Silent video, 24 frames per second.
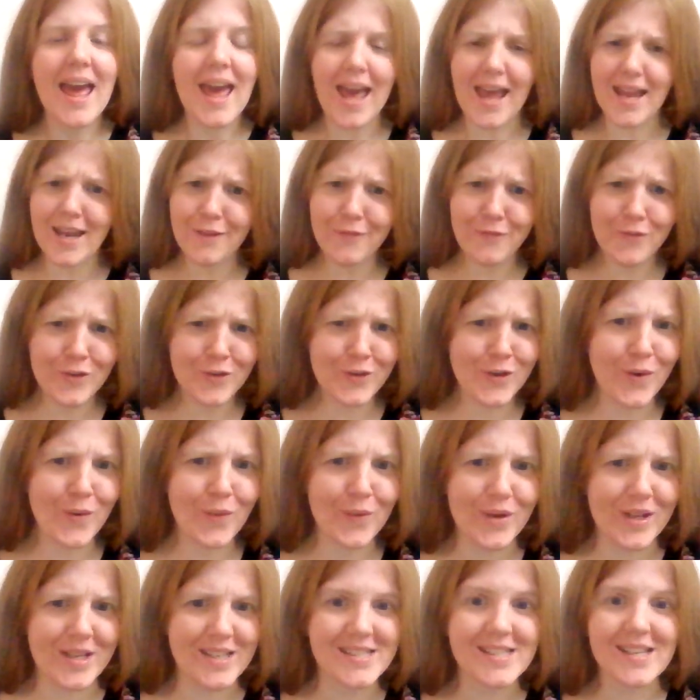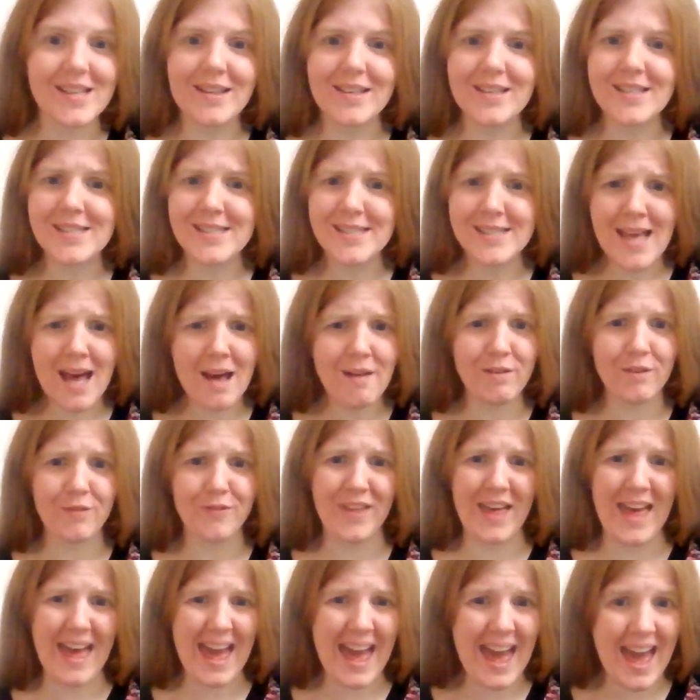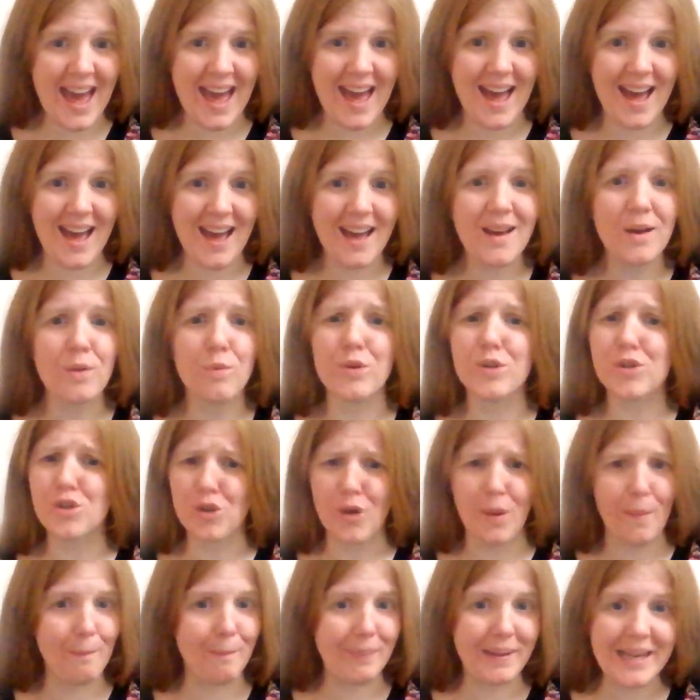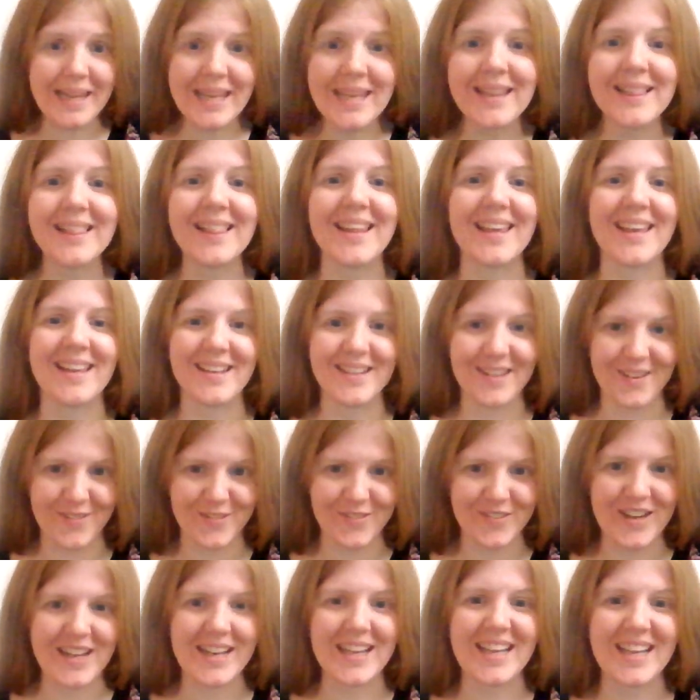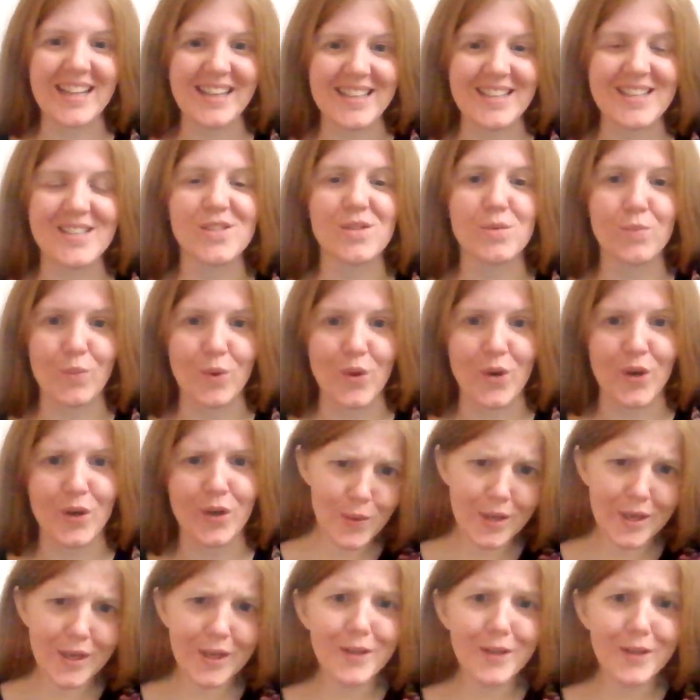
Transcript: And if you notice, the sound of the ä was completely different in this word.